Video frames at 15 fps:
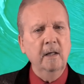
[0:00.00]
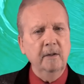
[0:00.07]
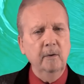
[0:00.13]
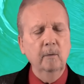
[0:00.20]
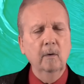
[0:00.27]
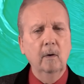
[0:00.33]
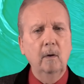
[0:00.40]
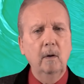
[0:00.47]

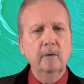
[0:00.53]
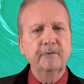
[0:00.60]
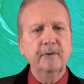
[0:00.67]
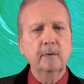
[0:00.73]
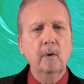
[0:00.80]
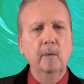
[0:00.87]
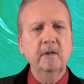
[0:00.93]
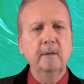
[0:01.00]
You are
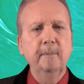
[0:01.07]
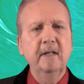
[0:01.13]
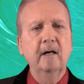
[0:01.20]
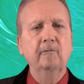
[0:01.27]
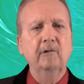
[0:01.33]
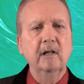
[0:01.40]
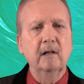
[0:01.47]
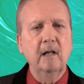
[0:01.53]
also going to be
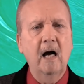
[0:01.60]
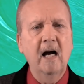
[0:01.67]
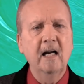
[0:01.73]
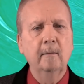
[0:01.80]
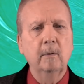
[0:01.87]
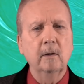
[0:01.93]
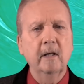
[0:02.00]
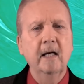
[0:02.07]
a
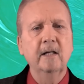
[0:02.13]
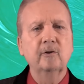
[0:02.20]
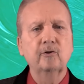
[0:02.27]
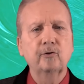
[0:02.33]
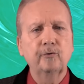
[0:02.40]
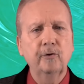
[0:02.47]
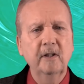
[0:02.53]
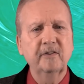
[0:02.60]
reliable and
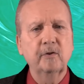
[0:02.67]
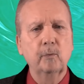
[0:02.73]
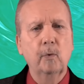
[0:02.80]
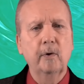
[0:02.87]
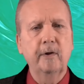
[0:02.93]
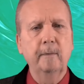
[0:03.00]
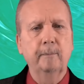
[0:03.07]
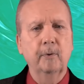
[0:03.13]

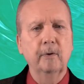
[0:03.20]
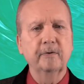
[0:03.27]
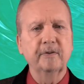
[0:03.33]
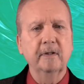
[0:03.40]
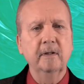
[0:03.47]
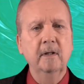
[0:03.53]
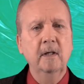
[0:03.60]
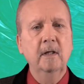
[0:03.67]
trustworthy
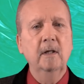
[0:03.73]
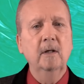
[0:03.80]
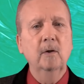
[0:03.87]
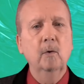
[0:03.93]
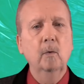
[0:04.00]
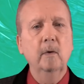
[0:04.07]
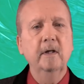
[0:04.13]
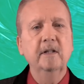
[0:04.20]
person
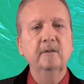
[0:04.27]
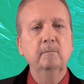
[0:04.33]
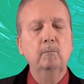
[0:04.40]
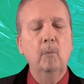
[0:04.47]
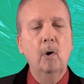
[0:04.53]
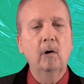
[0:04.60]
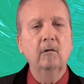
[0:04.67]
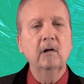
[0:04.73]
who is
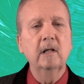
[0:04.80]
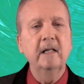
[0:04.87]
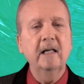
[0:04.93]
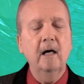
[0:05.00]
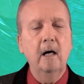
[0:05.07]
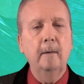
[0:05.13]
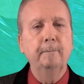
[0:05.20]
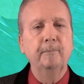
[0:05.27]

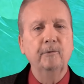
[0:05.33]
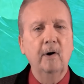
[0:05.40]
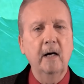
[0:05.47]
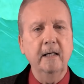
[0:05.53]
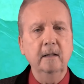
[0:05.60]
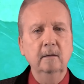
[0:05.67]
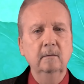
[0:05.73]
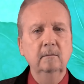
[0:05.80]
morally
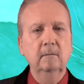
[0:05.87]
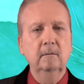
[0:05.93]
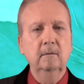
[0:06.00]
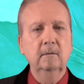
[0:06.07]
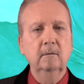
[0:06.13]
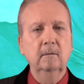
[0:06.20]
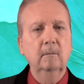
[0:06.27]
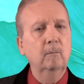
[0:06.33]
upright.
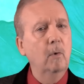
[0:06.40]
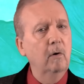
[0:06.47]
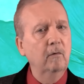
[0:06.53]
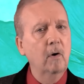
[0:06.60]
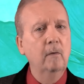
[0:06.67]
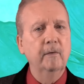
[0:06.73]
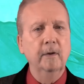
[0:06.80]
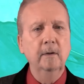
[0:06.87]

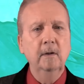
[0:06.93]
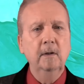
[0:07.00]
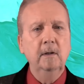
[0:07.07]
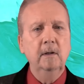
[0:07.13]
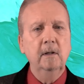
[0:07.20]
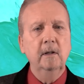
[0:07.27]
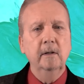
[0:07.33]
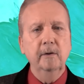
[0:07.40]
Moreover,
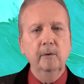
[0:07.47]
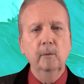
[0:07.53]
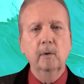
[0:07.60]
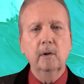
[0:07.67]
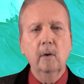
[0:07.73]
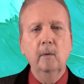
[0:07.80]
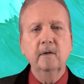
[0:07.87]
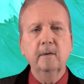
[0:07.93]
you are
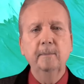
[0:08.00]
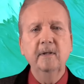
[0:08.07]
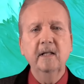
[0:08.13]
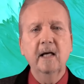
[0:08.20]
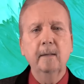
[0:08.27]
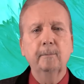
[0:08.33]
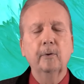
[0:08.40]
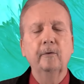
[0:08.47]
going to
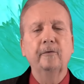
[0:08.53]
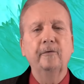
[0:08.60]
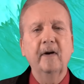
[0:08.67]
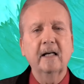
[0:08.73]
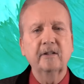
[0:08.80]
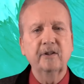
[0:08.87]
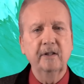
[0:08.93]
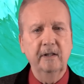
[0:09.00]
be a
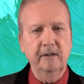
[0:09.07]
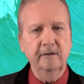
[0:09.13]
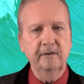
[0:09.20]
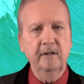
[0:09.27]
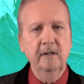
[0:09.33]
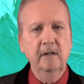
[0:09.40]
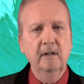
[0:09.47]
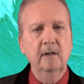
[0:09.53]

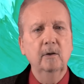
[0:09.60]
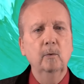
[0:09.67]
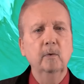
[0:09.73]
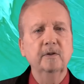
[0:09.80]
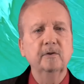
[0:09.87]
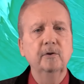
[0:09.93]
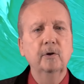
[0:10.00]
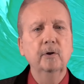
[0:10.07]
perfectionist who
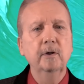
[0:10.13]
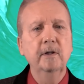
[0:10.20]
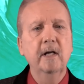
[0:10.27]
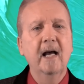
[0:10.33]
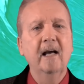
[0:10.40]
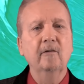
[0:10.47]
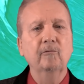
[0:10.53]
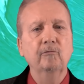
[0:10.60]
is good
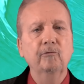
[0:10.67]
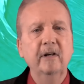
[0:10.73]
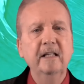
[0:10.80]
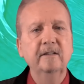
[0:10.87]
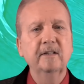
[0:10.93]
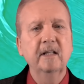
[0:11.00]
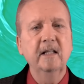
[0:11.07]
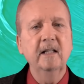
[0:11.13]
at
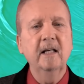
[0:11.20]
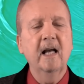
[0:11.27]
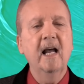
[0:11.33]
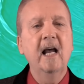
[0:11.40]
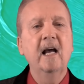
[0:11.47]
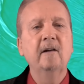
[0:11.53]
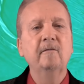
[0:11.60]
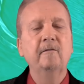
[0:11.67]
reasoning
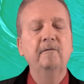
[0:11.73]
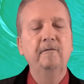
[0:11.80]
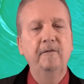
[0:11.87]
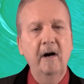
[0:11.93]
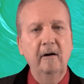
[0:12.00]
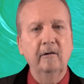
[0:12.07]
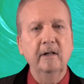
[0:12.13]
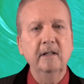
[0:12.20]
and
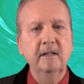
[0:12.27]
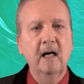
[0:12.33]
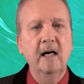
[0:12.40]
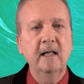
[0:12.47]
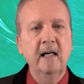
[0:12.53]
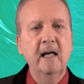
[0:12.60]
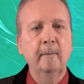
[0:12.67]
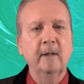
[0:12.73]
very
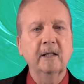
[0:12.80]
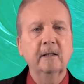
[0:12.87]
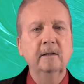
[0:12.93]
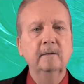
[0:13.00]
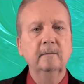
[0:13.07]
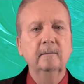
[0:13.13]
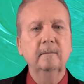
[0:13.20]
dynamic.